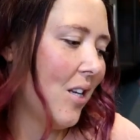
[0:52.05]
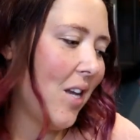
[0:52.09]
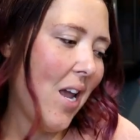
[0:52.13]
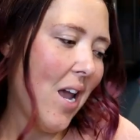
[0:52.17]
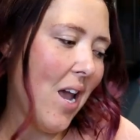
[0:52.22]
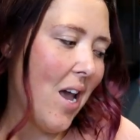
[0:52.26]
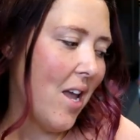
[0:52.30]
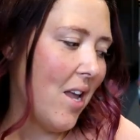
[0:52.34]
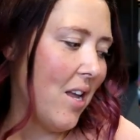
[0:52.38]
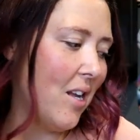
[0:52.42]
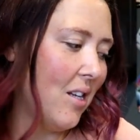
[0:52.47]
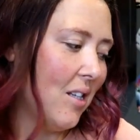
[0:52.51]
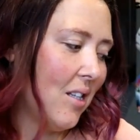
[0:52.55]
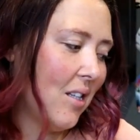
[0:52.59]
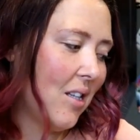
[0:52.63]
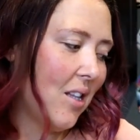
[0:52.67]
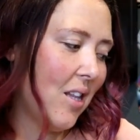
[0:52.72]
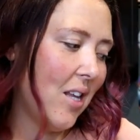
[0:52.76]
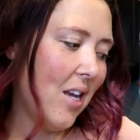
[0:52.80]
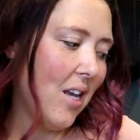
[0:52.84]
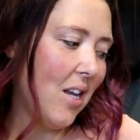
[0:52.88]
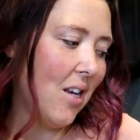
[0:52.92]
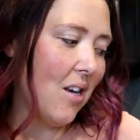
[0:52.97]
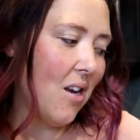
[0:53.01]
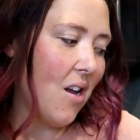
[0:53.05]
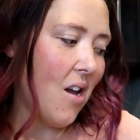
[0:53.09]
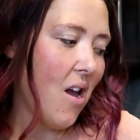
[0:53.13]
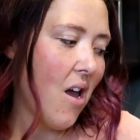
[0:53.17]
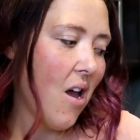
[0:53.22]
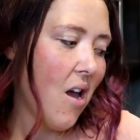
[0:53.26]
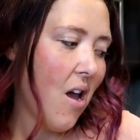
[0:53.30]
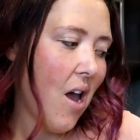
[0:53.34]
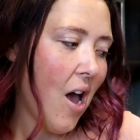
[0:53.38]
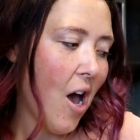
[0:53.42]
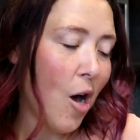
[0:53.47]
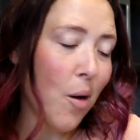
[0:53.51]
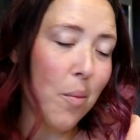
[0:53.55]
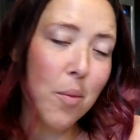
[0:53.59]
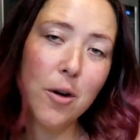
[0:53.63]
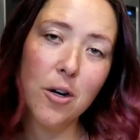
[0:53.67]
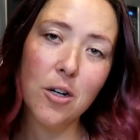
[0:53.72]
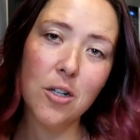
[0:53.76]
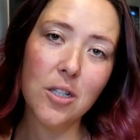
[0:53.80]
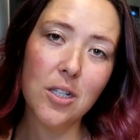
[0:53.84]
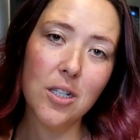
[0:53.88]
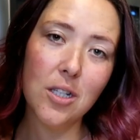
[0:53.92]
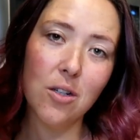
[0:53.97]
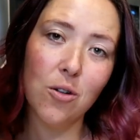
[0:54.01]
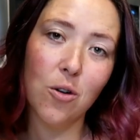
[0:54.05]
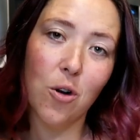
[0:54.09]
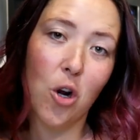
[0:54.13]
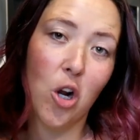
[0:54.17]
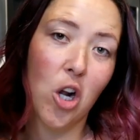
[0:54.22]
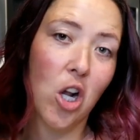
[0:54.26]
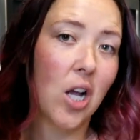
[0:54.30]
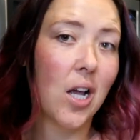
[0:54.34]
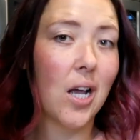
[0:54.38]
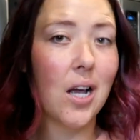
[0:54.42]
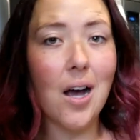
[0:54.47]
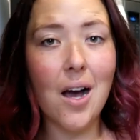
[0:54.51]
And then Albert or